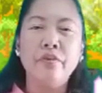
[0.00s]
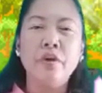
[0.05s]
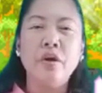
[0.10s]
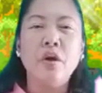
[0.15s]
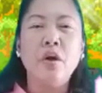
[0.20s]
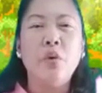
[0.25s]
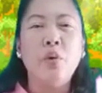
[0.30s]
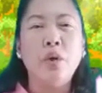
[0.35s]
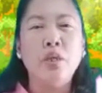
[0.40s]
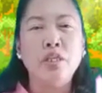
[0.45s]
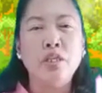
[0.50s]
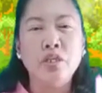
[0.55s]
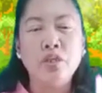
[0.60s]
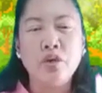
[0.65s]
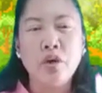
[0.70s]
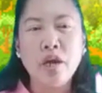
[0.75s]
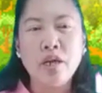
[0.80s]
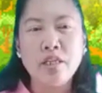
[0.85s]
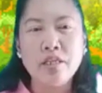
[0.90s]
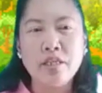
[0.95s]
What is
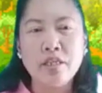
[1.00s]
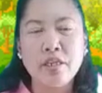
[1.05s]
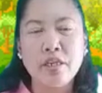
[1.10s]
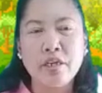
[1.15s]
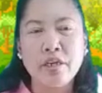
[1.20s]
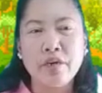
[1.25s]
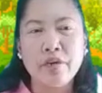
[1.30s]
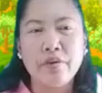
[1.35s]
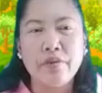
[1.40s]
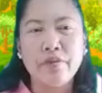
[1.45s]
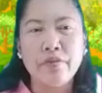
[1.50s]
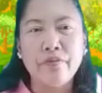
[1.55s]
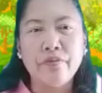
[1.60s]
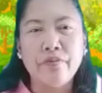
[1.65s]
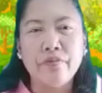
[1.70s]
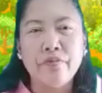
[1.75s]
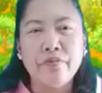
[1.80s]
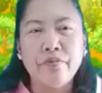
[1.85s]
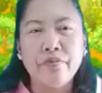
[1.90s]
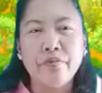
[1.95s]
your answer?
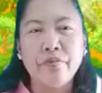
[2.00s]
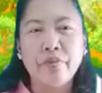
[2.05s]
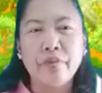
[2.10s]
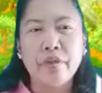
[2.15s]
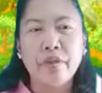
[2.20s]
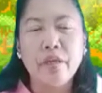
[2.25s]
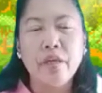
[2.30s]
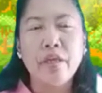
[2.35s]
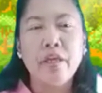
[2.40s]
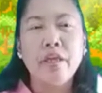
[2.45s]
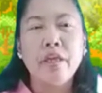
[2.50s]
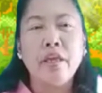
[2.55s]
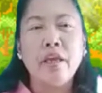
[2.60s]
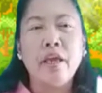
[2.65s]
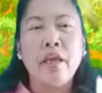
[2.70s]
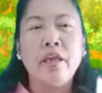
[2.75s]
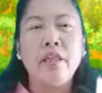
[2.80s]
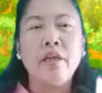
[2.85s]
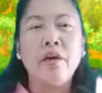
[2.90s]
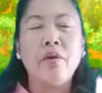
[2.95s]

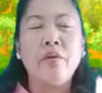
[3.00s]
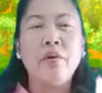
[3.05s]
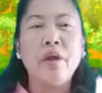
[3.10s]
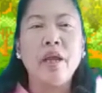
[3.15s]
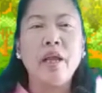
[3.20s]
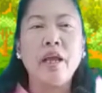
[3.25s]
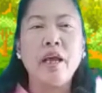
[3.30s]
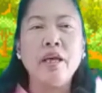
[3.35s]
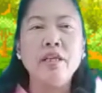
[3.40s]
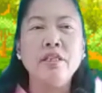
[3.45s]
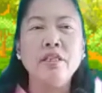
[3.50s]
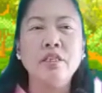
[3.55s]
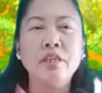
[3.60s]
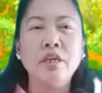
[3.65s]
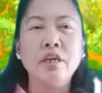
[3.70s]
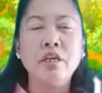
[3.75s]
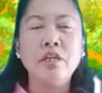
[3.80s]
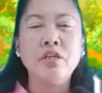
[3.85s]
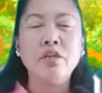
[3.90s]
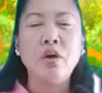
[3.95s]
Okay, the correct answer
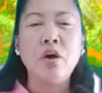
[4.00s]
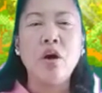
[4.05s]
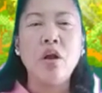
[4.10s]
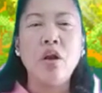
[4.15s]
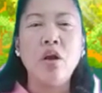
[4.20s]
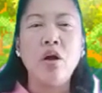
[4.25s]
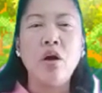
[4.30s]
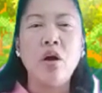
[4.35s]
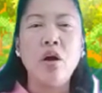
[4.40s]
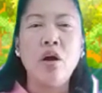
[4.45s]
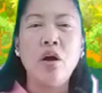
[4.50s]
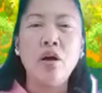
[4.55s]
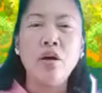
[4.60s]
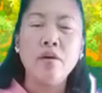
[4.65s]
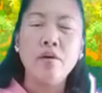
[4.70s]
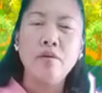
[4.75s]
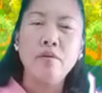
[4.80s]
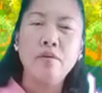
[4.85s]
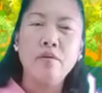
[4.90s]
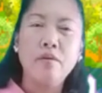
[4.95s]
is
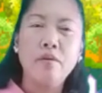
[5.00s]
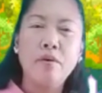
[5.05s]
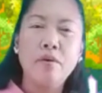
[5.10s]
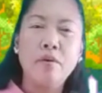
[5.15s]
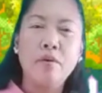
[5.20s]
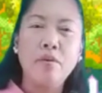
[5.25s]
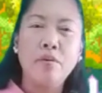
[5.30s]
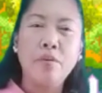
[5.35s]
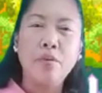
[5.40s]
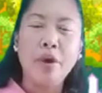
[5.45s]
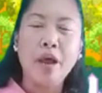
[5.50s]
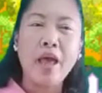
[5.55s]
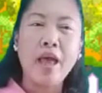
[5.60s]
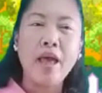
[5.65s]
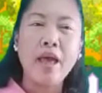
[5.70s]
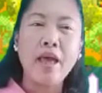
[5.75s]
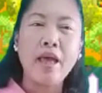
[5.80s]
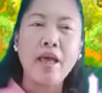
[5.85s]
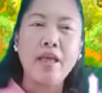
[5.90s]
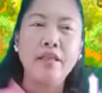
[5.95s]
color
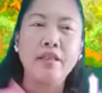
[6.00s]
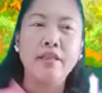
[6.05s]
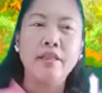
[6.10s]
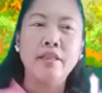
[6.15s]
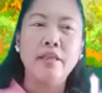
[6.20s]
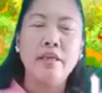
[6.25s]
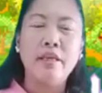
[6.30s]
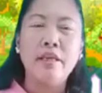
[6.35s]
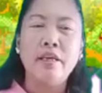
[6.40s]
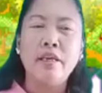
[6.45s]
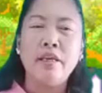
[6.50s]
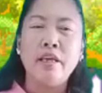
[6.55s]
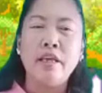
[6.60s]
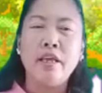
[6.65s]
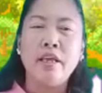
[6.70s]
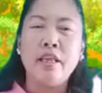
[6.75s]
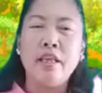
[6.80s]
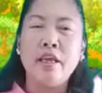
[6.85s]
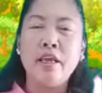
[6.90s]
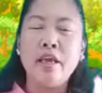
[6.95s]
red.
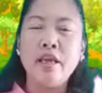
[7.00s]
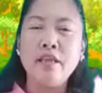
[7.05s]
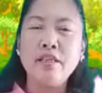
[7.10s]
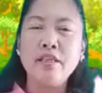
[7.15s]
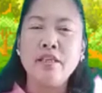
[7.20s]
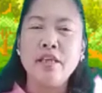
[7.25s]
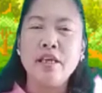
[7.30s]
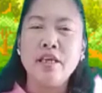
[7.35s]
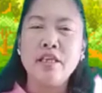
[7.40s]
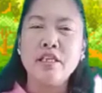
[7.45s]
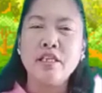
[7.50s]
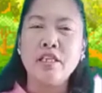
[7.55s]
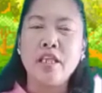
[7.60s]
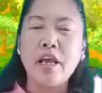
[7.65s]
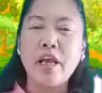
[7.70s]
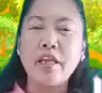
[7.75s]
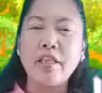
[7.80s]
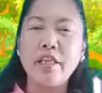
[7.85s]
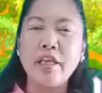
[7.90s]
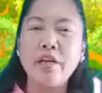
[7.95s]
It is
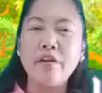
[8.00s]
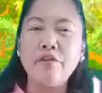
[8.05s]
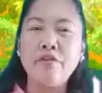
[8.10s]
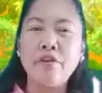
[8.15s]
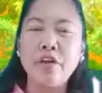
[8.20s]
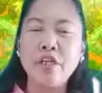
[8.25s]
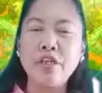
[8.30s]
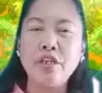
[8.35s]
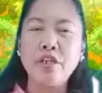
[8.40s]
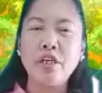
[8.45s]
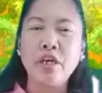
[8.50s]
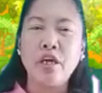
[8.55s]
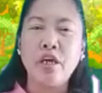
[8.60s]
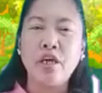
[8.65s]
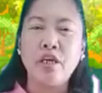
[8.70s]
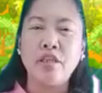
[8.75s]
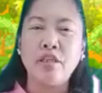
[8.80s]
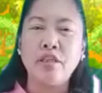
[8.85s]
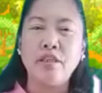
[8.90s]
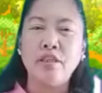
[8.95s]
sliding
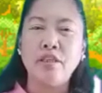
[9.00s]
friction.